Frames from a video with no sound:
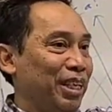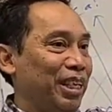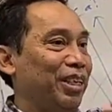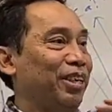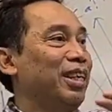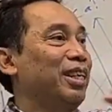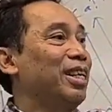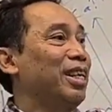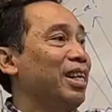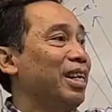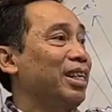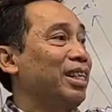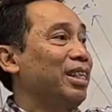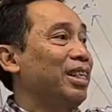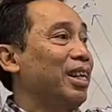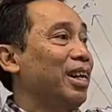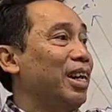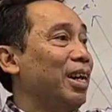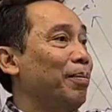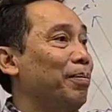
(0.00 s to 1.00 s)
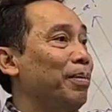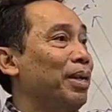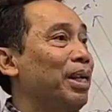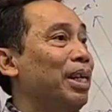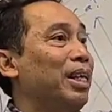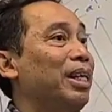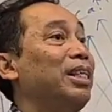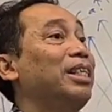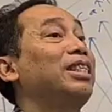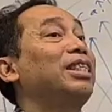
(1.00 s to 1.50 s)
You're gonna learn in the lab.
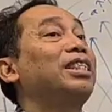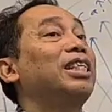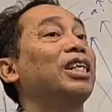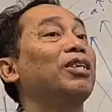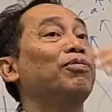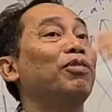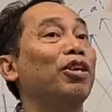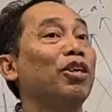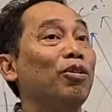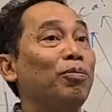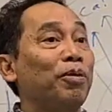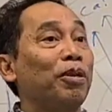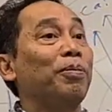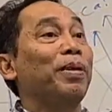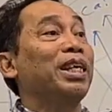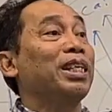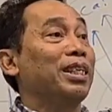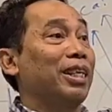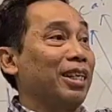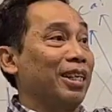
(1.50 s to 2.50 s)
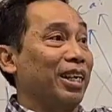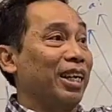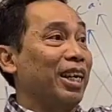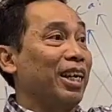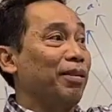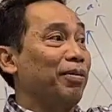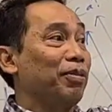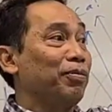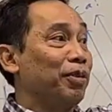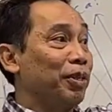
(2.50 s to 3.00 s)
This is just for information.
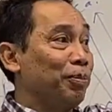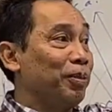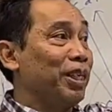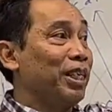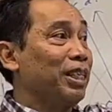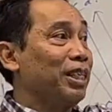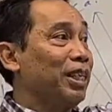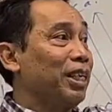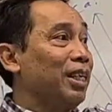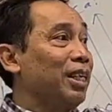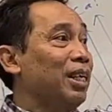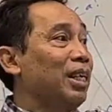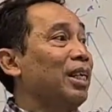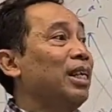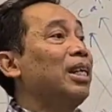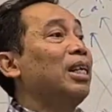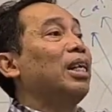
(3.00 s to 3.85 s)
Okay, for information.